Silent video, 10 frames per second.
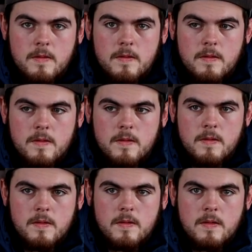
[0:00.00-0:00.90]

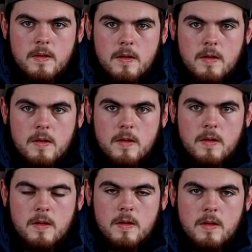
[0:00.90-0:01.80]

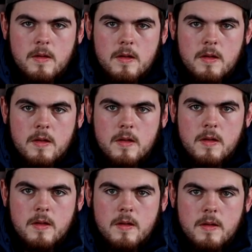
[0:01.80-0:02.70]

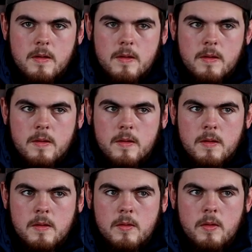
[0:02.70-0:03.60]

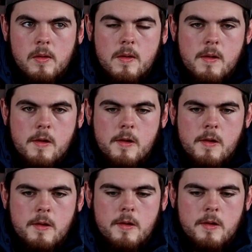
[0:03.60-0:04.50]

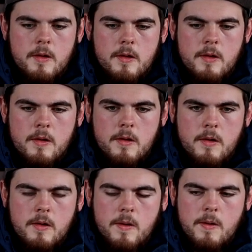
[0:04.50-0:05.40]

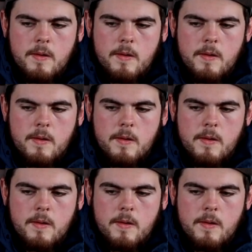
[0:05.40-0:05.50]
(not speaking)